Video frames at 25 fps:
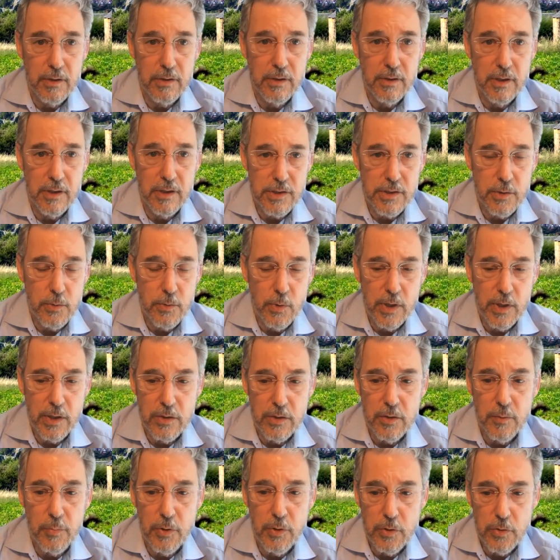it's going
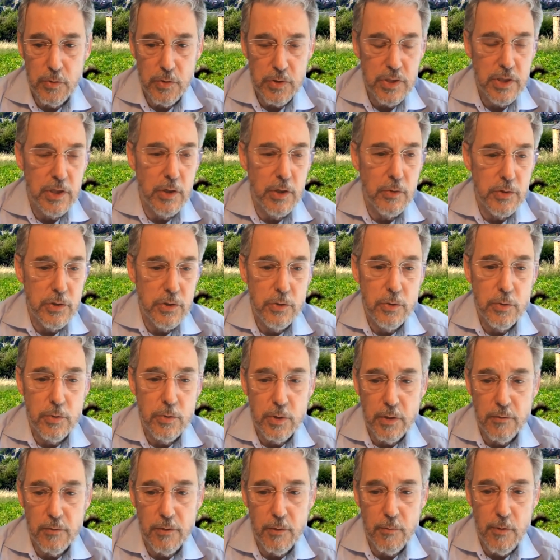to produce CO2,
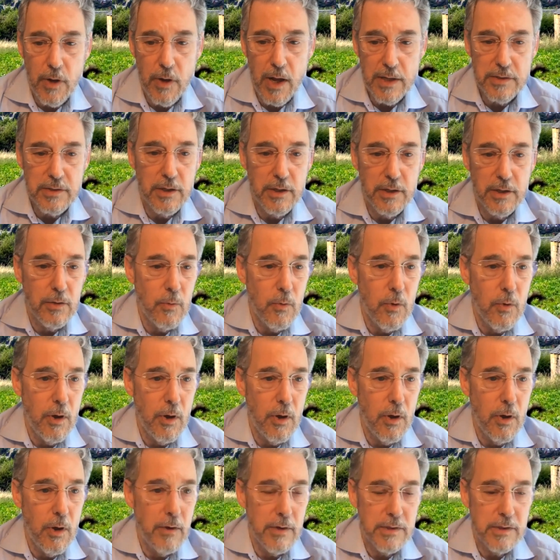and if it rots
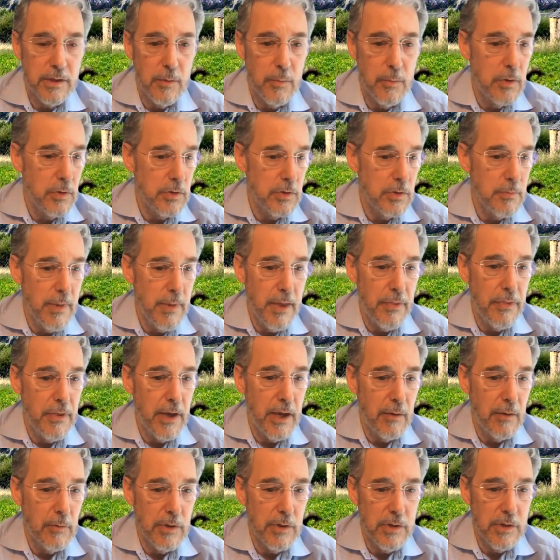underwater, it's going to produce
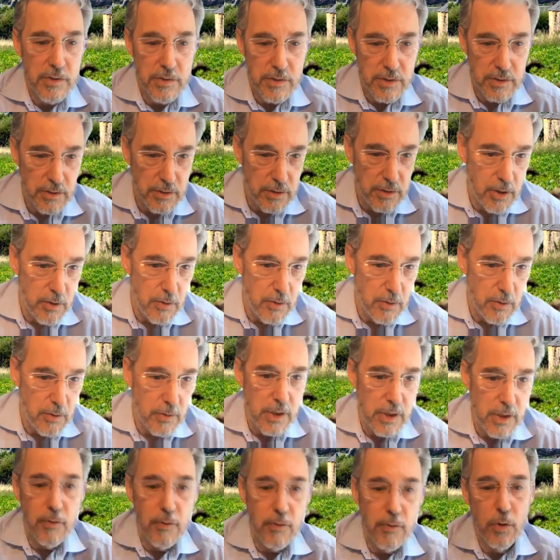methane, which is
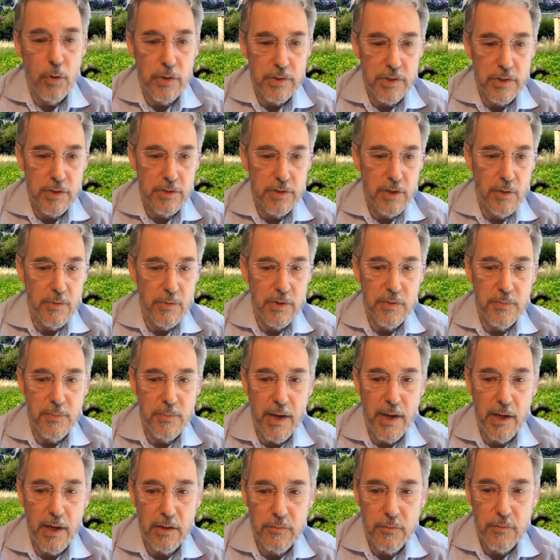even worse in some
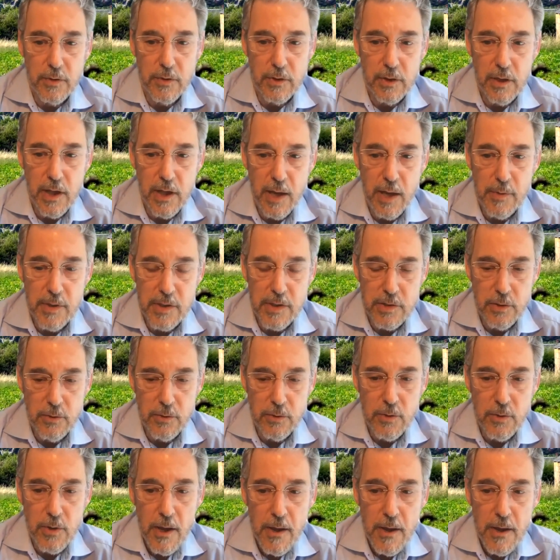respects for the climate. So